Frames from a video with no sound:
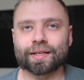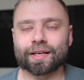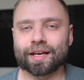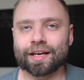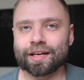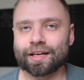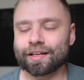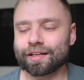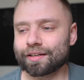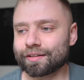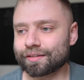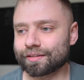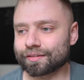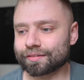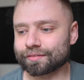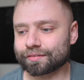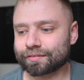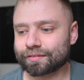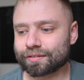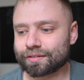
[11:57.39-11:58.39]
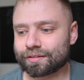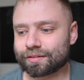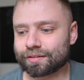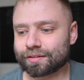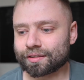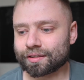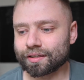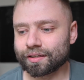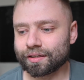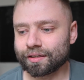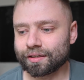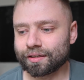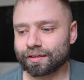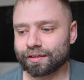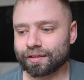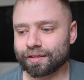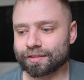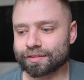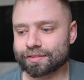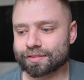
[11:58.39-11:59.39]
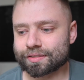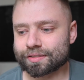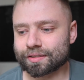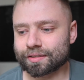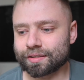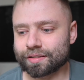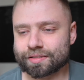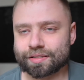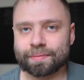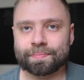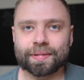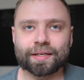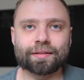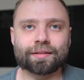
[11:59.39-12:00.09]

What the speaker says: and it's something